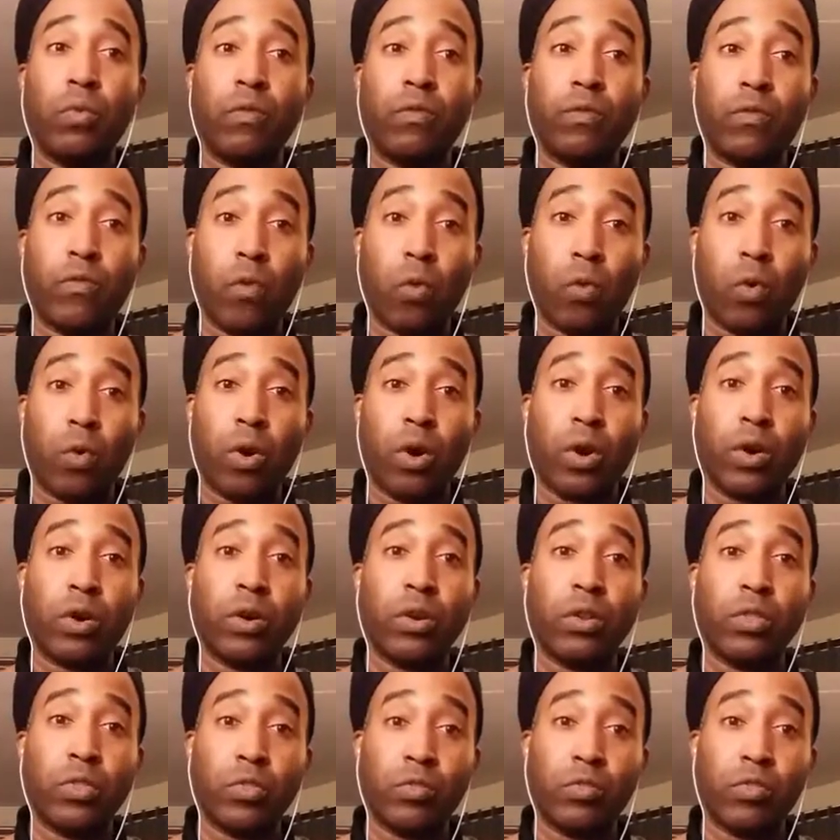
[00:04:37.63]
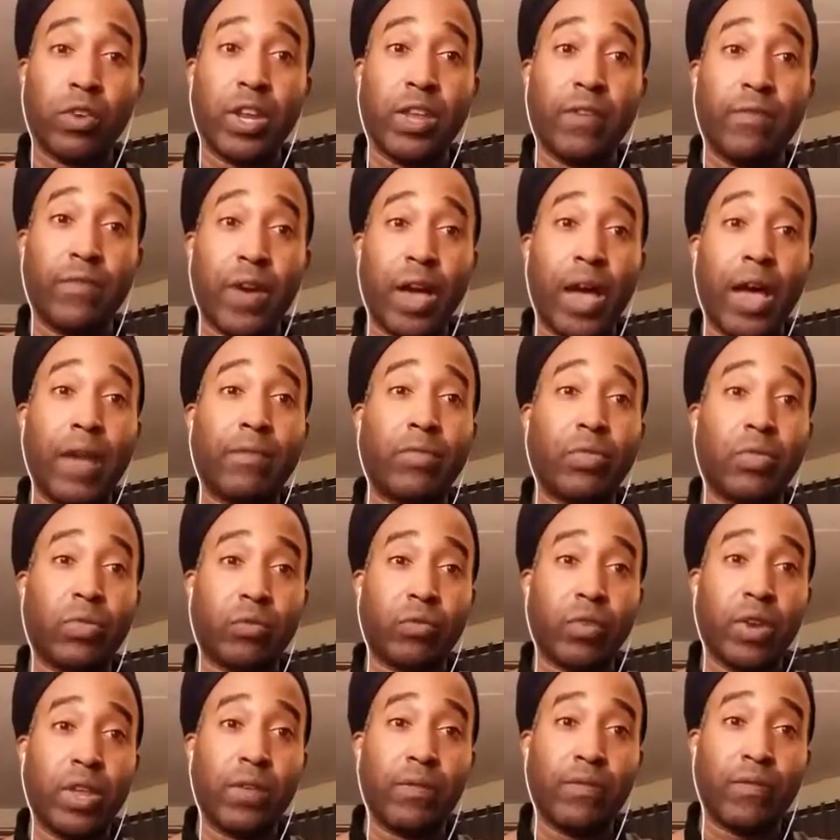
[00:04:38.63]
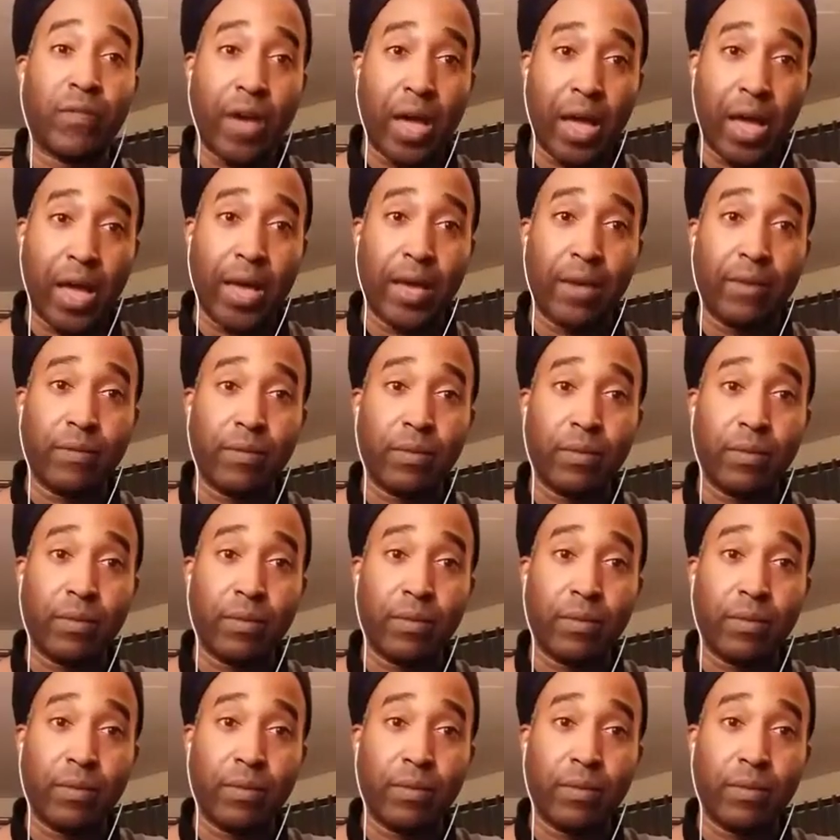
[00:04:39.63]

4, 3, 5, 3, 5.